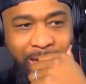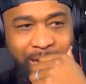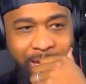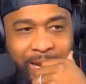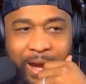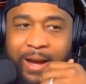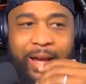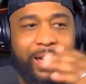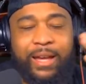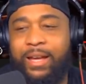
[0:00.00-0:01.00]
Now,
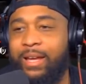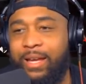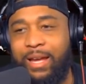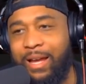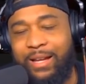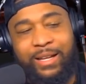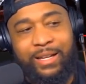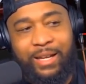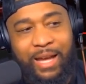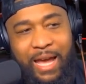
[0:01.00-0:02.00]

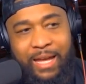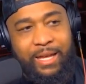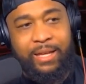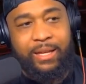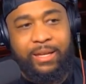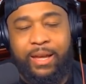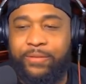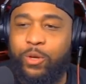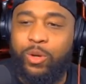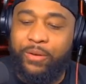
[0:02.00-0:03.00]
hey, if
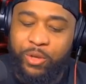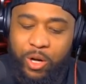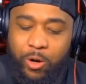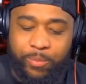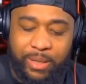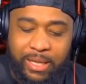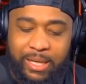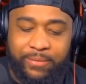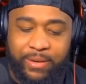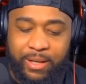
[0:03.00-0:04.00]
you don't
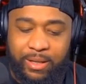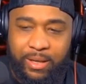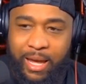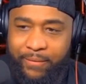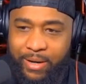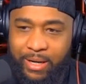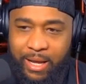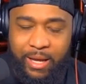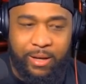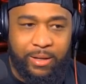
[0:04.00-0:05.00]
believe in heaven and
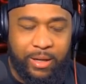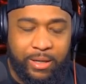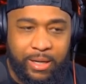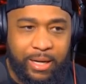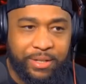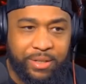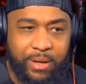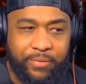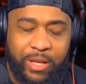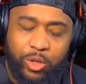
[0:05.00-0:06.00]
hell or none of that
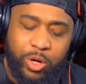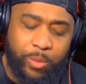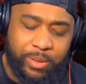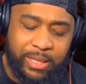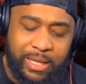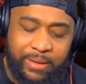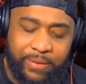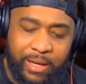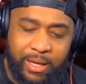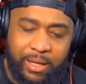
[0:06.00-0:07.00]
stuff, and you don't believe
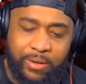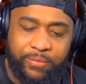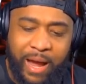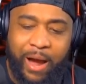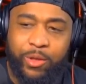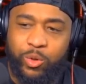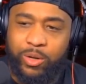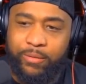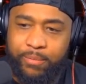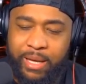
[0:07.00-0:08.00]
in the value
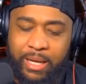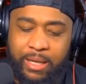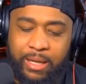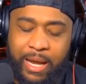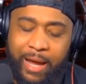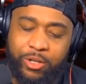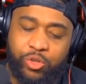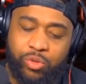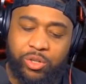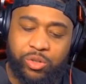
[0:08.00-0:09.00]
of men and how the
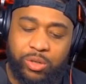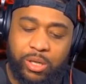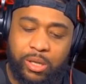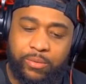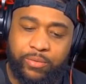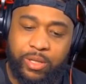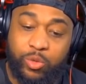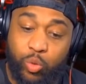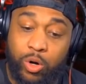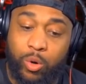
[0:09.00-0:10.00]
structure of
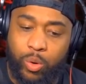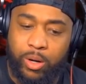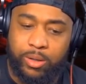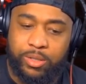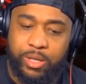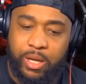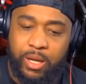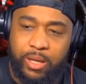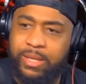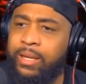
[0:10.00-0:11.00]
this world works,
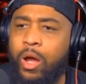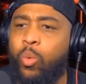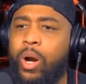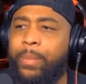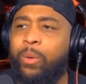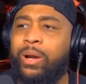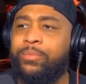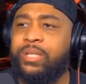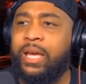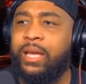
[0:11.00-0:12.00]
then don't worry about what
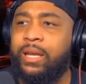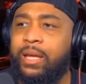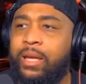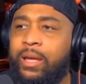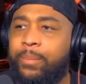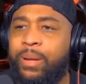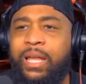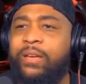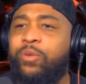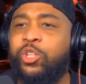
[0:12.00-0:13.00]
I'm saying.
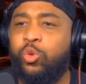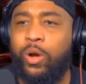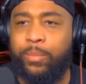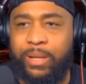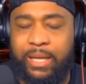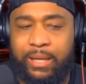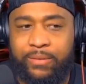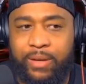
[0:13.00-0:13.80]
Believe what you want to believe.